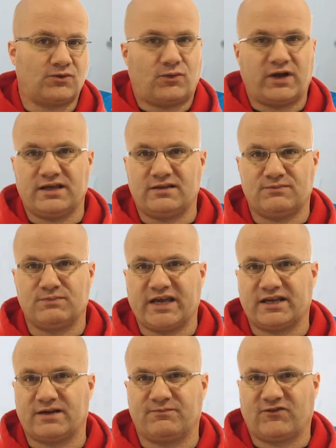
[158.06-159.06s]
twice
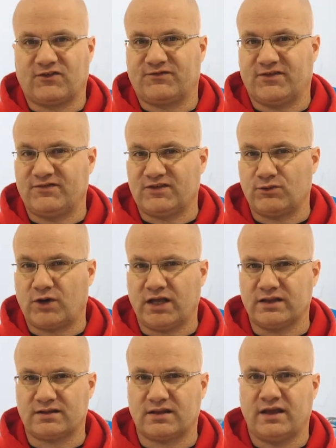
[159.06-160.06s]
made up for 50
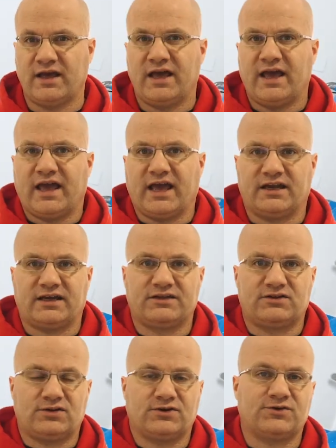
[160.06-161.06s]
watts. And I
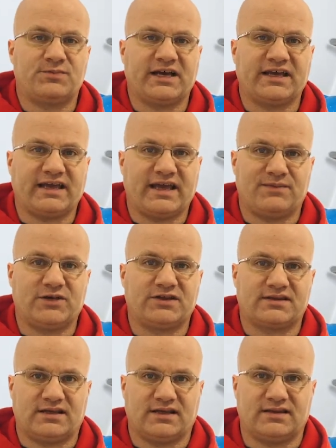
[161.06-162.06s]
took my
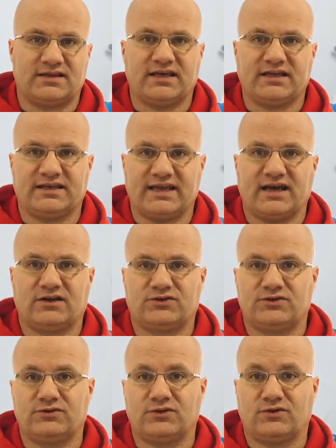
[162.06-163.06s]
ML60 down
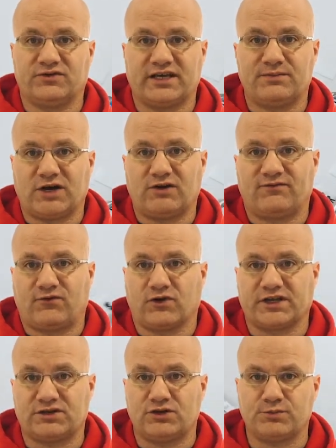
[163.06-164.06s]
to only about
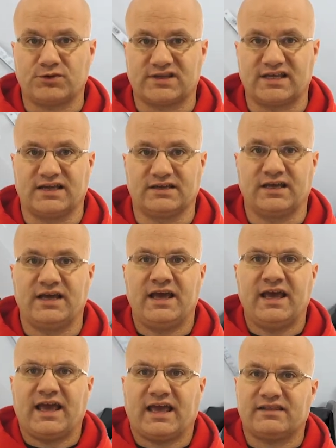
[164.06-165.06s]
42%.
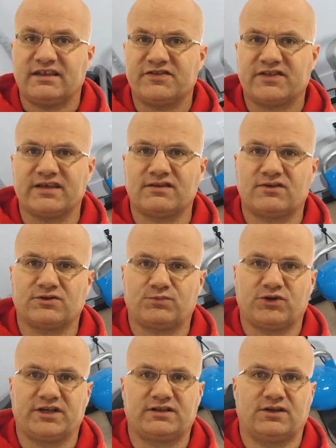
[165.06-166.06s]
And then things looked
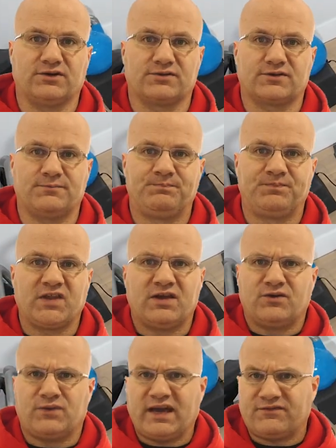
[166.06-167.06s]
pretty close.
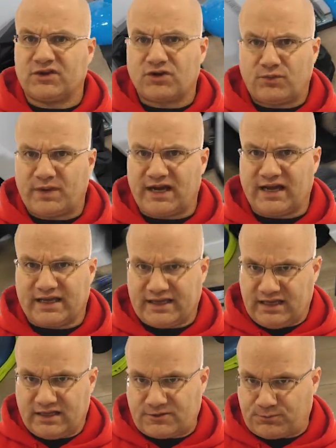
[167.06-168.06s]
We have to go by
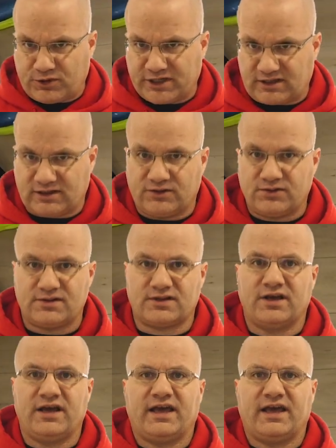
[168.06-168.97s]
it's pretty close